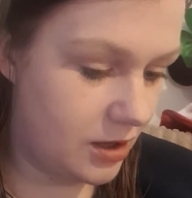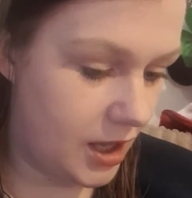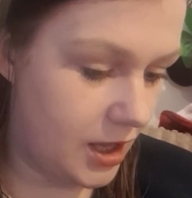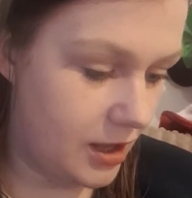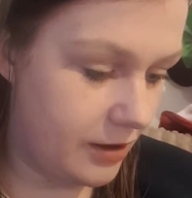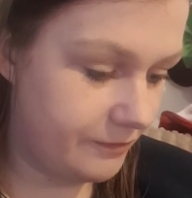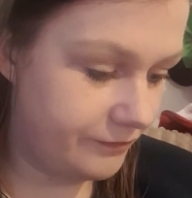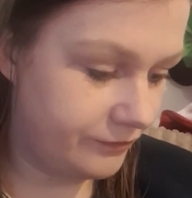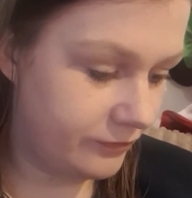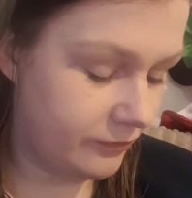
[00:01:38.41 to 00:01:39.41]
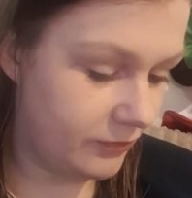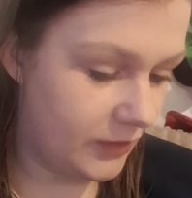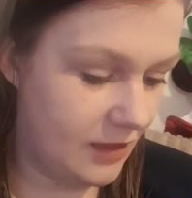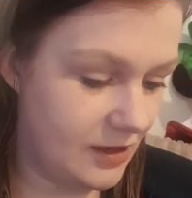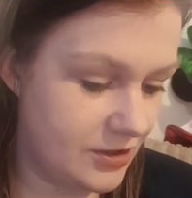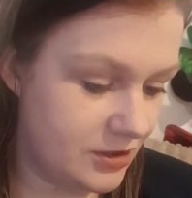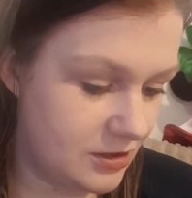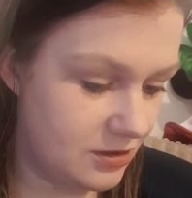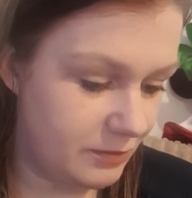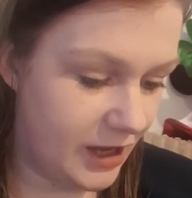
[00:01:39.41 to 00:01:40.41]
And then it just
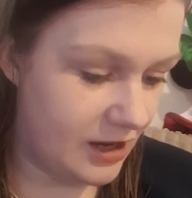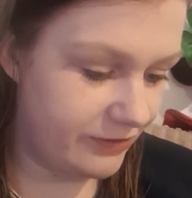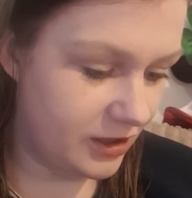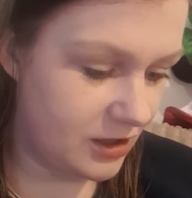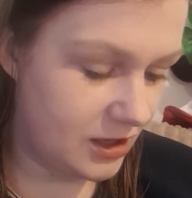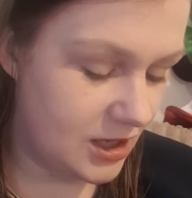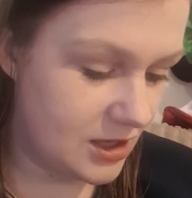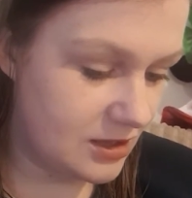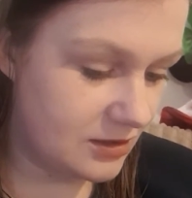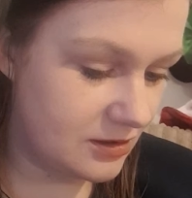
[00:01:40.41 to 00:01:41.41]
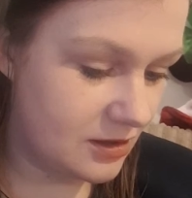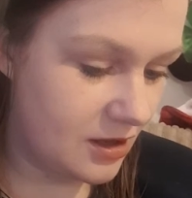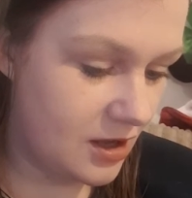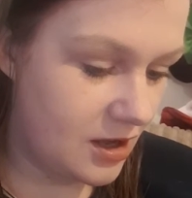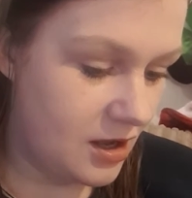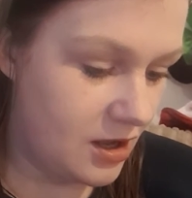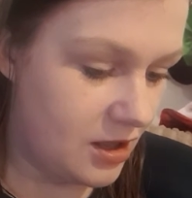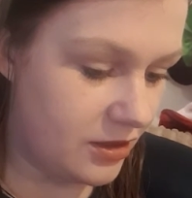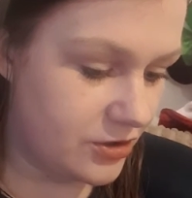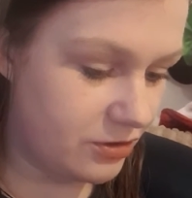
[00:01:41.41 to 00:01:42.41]
says who my advocate is.
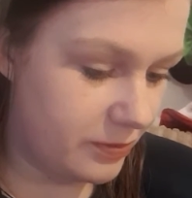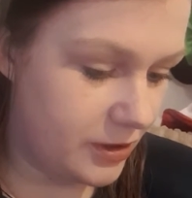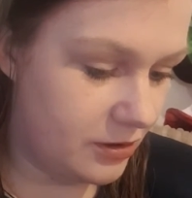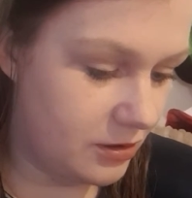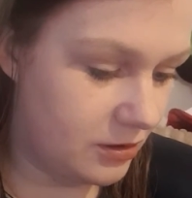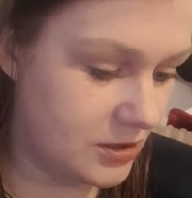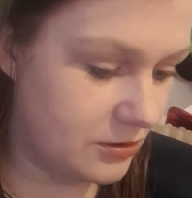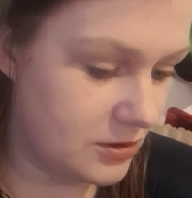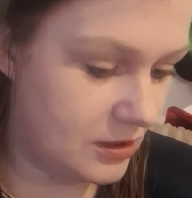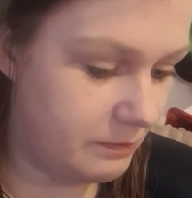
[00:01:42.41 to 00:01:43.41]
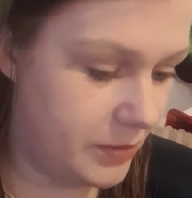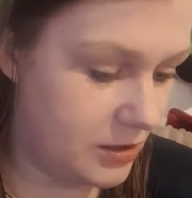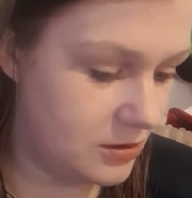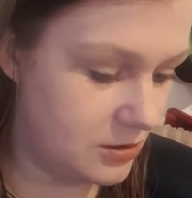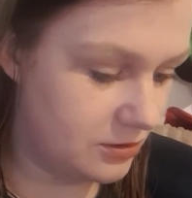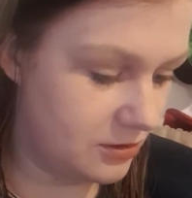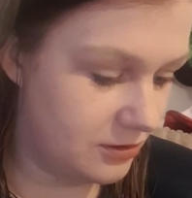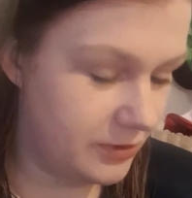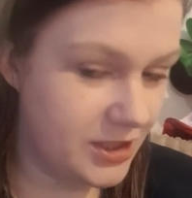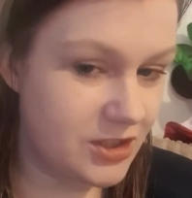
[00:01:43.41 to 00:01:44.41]
The tribunal has also had a bundle,
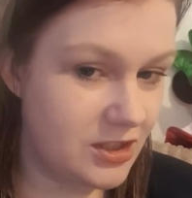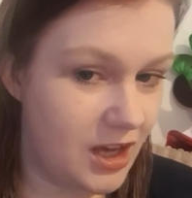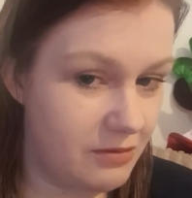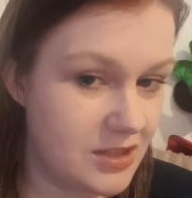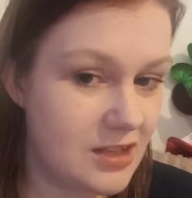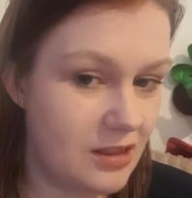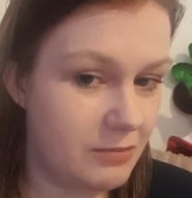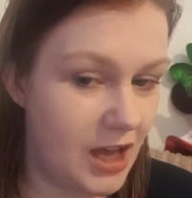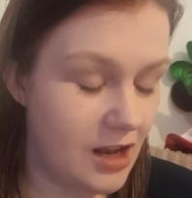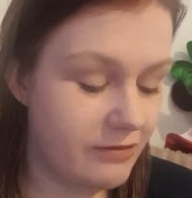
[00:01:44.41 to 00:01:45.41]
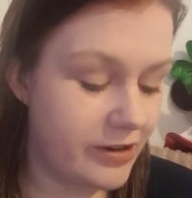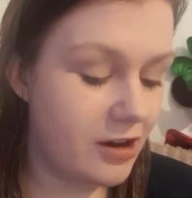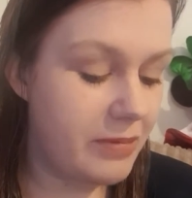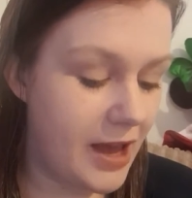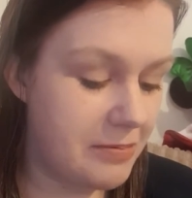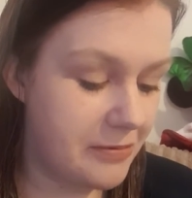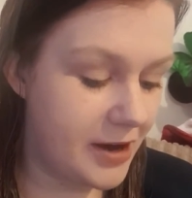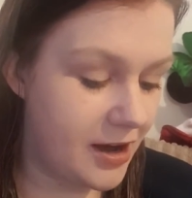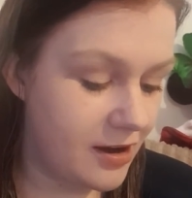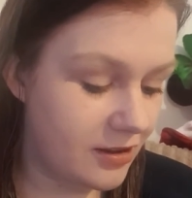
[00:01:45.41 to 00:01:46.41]
which, yeah, we sent them a hell of a lot of paperwork.